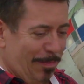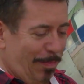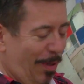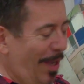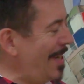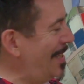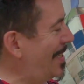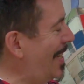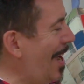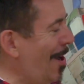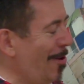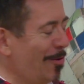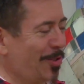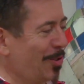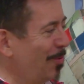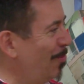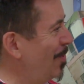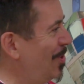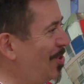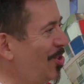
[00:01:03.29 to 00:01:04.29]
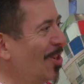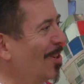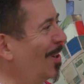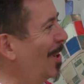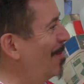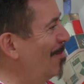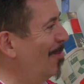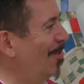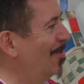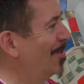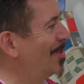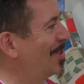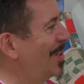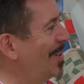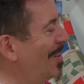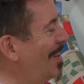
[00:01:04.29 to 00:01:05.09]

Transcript: played out with juggling balls, mm.